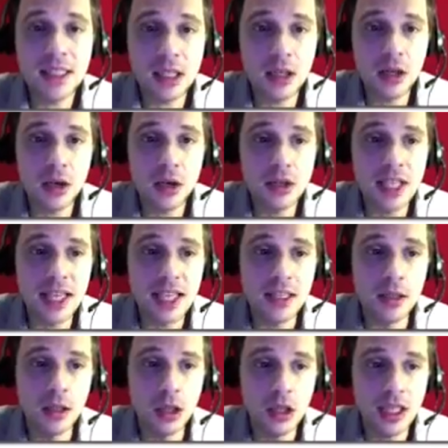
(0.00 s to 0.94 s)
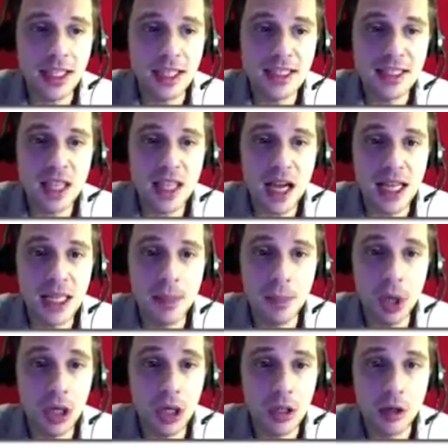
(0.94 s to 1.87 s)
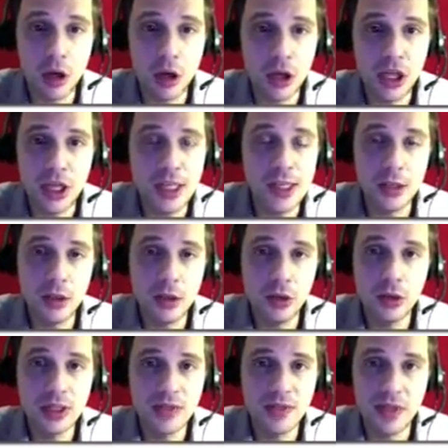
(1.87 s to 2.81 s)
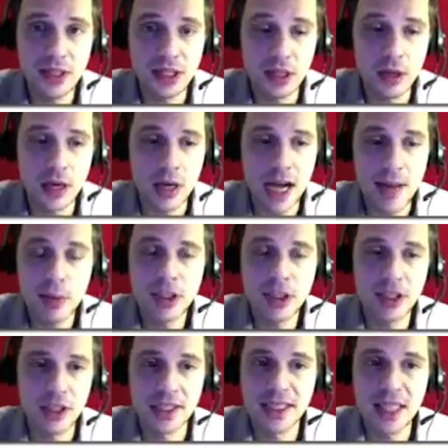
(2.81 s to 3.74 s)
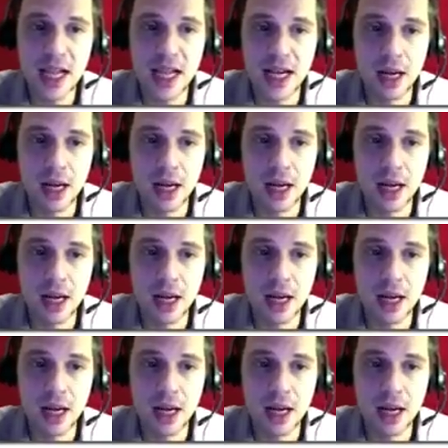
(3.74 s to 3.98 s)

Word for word: can go take a look inside the book. All you need to do is visit her Amazon site.